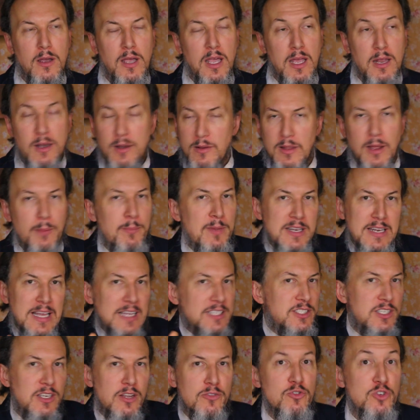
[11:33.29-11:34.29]
And I mean,
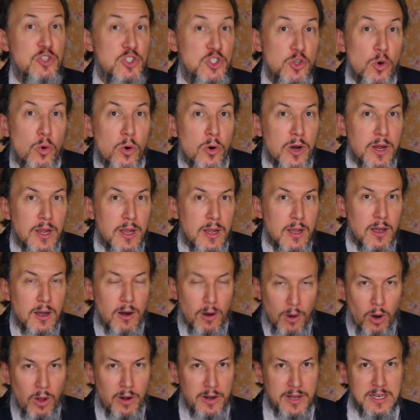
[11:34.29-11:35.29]
that's another story
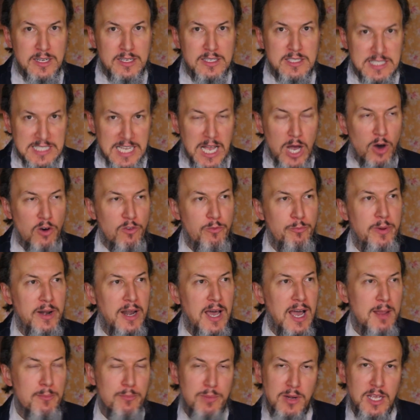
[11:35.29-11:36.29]
all in itself, but
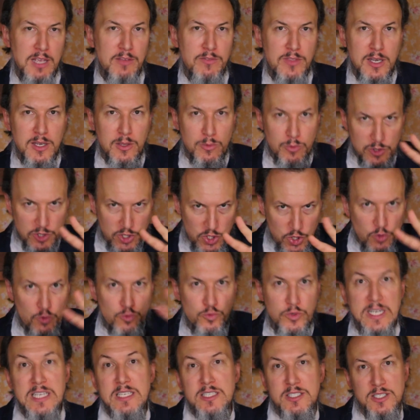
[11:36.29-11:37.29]
I believe that there were two
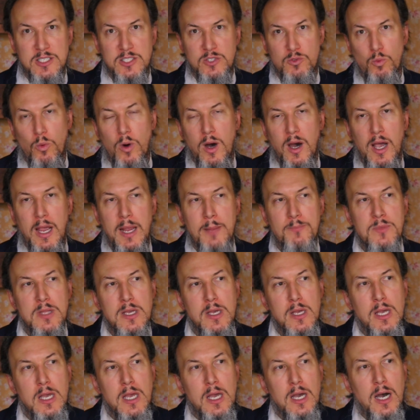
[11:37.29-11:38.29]
reasons why
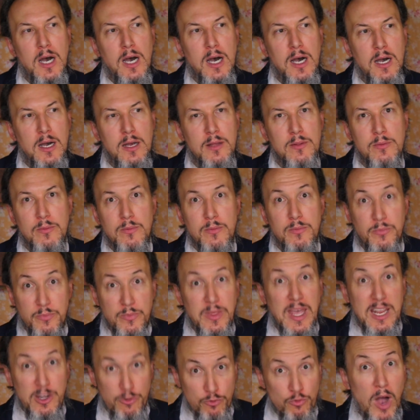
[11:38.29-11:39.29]

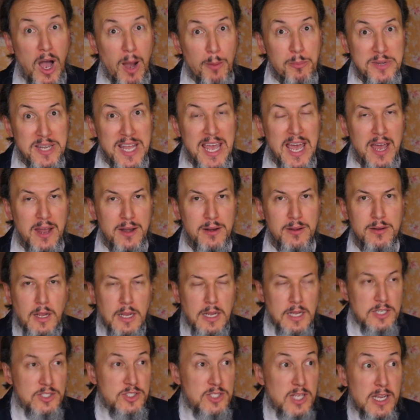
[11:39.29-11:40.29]
they dropped dead.
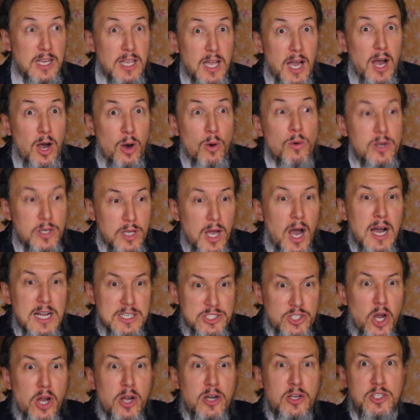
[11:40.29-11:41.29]
It's like, oh,
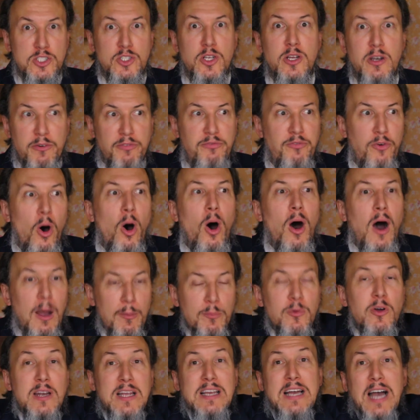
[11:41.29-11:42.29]
God's Ark is gonna fall.
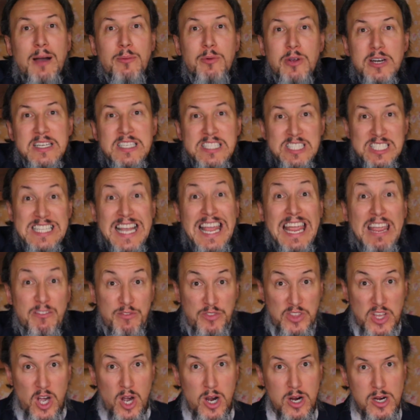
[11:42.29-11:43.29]
I'm gonna
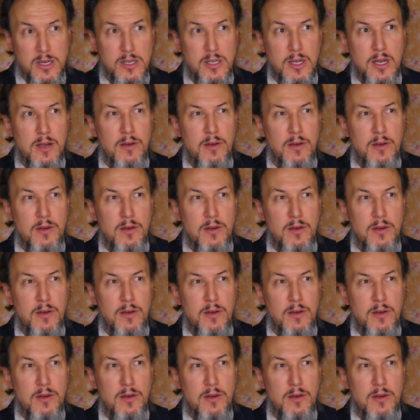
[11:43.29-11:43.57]
save the Ark.